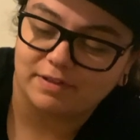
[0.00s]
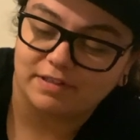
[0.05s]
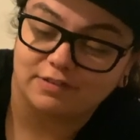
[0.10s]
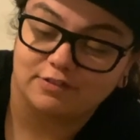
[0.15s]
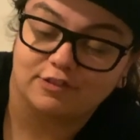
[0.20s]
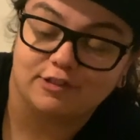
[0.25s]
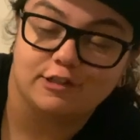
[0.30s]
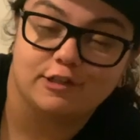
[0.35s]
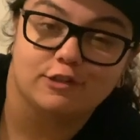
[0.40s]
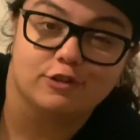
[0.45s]

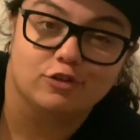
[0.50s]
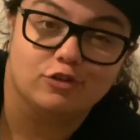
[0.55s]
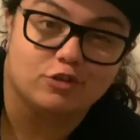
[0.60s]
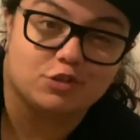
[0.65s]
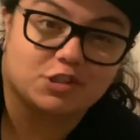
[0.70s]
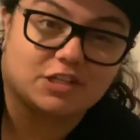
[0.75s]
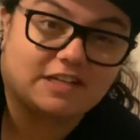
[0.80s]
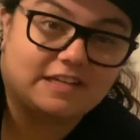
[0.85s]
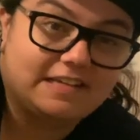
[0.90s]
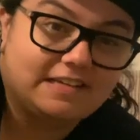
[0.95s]
is
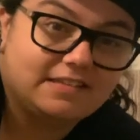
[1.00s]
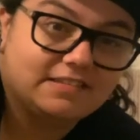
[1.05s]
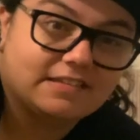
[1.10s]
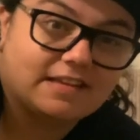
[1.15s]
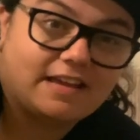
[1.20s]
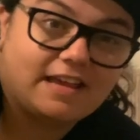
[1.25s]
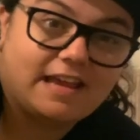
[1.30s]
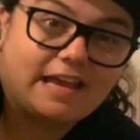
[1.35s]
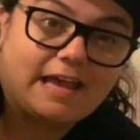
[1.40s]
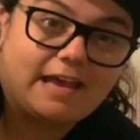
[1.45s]
huge, and he's a
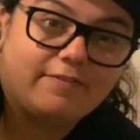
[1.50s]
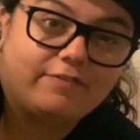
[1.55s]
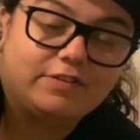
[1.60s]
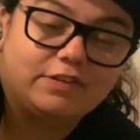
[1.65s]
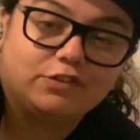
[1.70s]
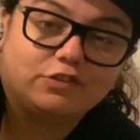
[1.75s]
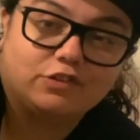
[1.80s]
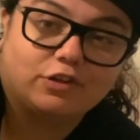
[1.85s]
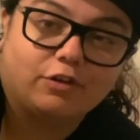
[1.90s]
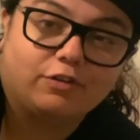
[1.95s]
heavy
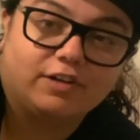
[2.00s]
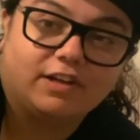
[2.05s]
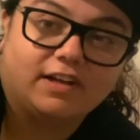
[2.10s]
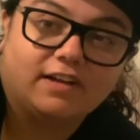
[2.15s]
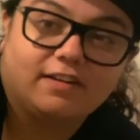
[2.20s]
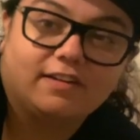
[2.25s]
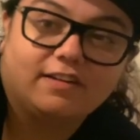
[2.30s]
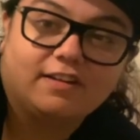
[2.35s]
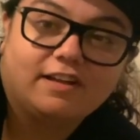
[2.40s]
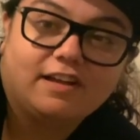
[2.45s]

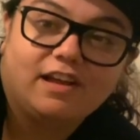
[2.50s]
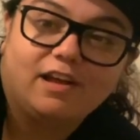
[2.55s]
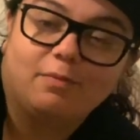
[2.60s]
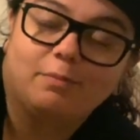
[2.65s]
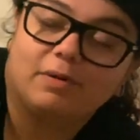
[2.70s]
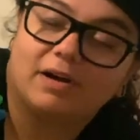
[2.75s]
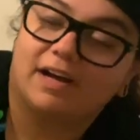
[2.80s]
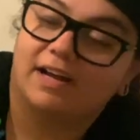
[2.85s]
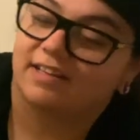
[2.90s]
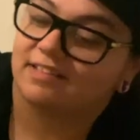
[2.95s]
soda.
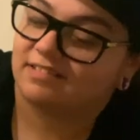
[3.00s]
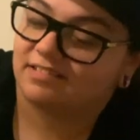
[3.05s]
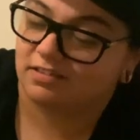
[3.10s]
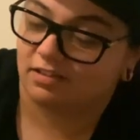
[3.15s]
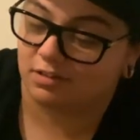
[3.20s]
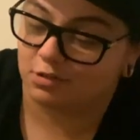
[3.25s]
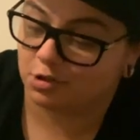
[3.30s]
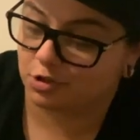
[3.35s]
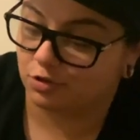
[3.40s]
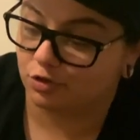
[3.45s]
But
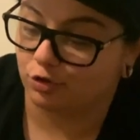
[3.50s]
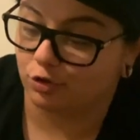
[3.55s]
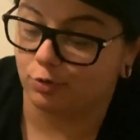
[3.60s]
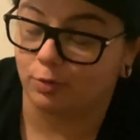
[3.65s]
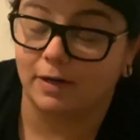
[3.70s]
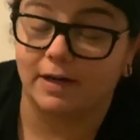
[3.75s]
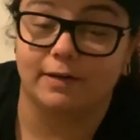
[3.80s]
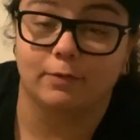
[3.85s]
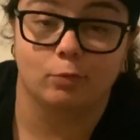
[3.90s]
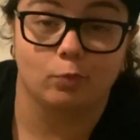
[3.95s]
such a cool
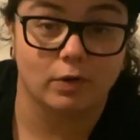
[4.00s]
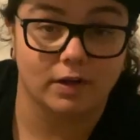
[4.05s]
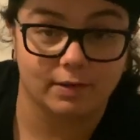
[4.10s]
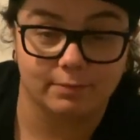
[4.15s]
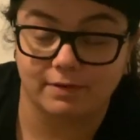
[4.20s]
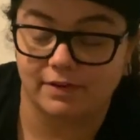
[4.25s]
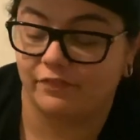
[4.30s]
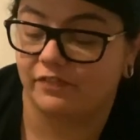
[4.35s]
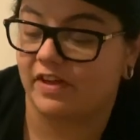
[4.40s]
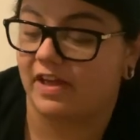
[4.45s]
one, one of
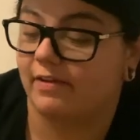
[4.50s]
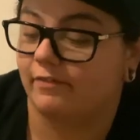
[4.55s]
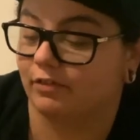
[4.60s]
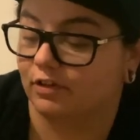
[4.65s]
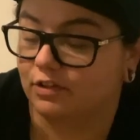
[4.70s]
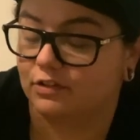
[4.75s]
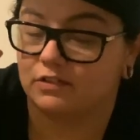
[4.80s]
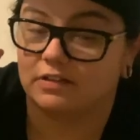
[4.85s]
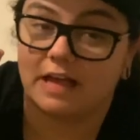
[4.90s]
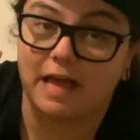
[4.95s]
my
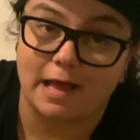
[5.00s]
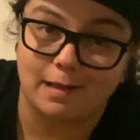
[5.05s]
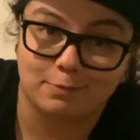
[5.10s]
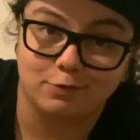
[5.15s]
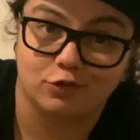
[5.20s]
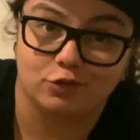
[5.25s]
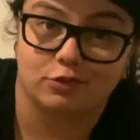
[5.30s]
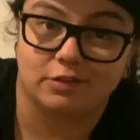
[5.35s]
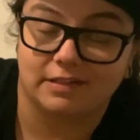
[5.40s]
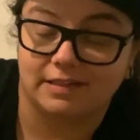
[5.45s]
favorites,
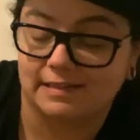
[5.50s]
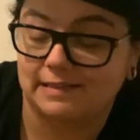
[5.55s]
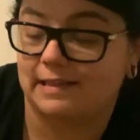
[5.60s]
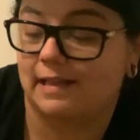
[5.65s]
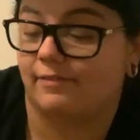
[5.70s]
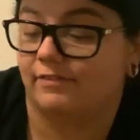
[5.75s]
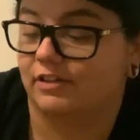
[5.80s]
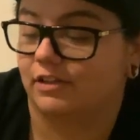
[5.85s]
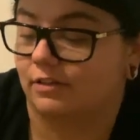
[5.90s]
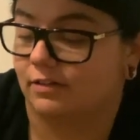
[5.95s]
absolutely
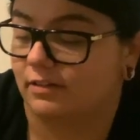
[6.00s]
love it.